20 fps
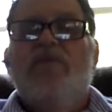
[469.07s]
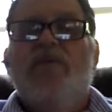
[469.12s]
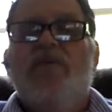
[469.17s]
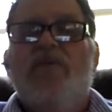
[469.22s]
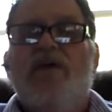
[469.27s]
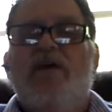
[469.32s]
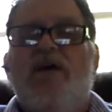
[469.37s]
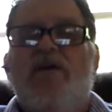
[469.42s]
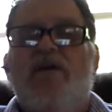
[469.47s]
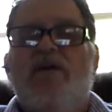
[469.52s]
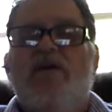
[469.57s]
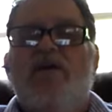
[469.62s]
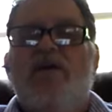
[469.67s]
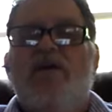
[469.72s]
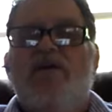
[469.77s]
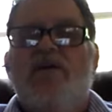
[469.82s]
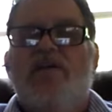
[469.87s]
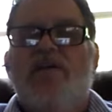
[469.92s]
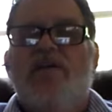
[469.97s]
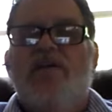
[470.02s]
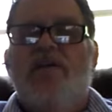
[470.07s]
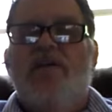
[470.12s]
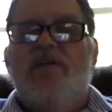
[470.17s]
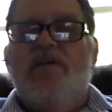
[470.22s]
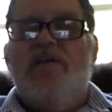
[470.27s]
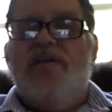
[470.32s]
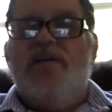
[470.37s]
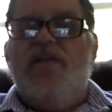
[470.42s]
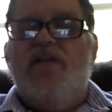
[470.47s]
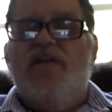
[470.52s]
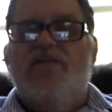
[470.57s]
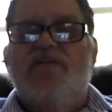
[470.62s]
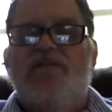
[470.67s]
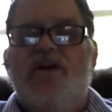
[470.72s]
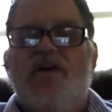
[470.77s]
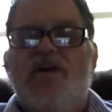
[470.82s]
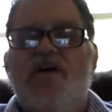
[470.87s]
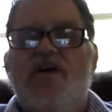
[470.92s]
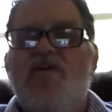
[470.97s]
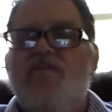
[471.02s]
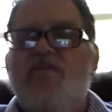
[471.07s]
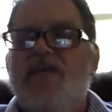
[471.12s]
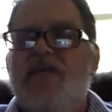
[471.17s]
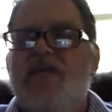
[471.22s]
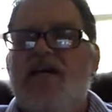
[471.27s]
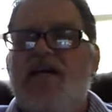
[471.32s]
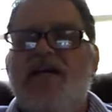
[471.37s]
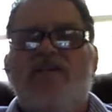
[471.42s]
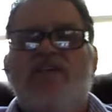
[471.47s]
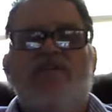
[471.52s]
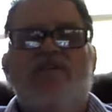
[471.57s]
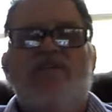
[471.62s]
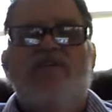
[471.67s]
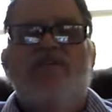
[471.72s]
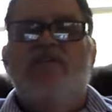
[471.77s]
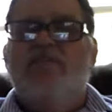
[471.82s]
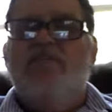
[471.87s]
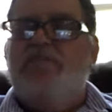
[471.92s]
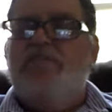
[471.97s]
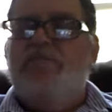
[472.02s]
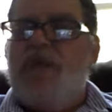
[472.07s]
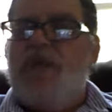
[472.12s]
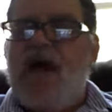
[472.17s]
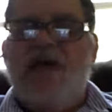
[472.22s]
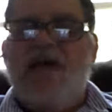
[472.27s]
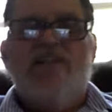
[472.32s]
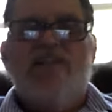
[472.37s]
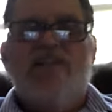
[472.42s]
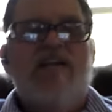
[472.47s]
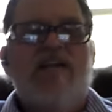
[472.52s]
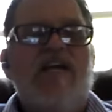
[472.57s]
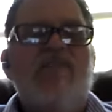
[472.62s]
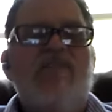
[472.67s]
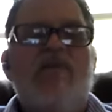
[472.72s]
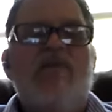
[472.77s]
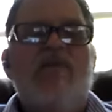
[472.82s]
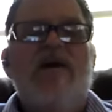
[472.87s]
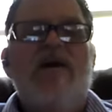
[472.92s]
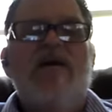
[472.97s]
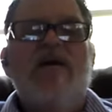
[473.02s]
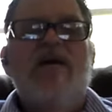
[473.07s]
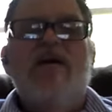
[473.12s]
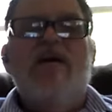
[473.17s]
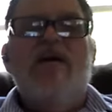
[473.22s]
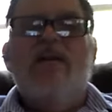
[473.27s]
There's no need to bash anyone.